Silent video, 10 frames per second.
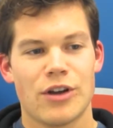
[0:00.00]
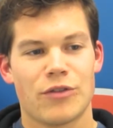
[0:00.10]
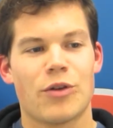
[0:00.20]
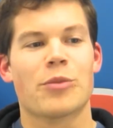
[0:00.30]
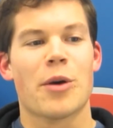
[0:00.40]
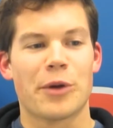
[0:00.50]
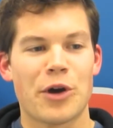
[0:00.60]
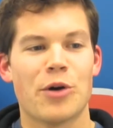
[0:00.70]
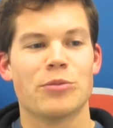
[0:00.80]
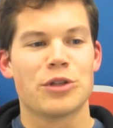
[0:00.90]
from coming
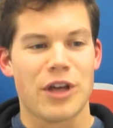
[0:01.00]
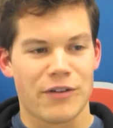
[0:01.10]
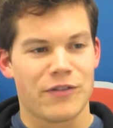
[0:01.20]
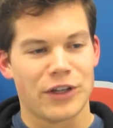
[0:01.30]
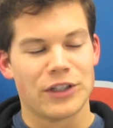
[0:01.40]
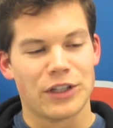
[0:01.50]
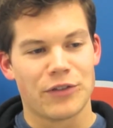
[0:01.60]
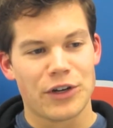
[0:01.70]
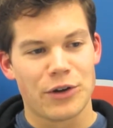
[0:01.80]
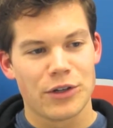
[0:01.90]
home to that failed
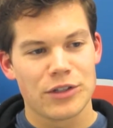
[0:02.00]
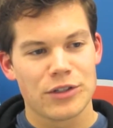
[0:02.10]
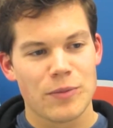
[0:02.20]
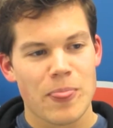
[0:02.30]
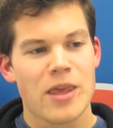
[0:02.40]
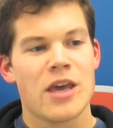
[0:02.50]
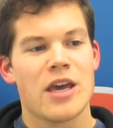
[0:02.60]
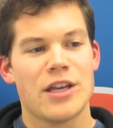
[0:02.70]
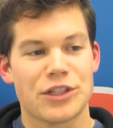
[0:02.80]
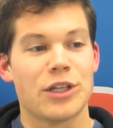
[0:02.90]
delivery notice
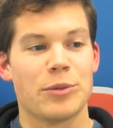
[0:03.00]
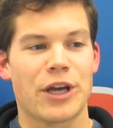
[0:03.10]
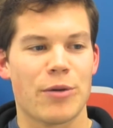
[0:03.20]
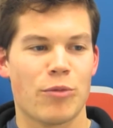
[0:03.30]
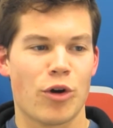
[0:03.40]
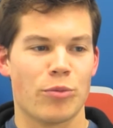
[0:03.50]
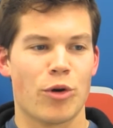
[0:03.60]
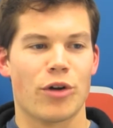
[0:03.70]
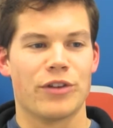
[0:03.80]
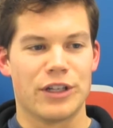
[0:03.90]
is going to become more and
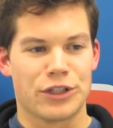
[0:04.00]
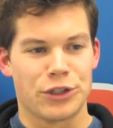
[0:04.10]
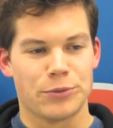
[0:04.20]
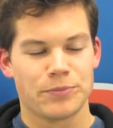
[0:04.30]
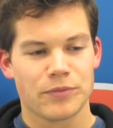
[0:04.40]
more of an issue.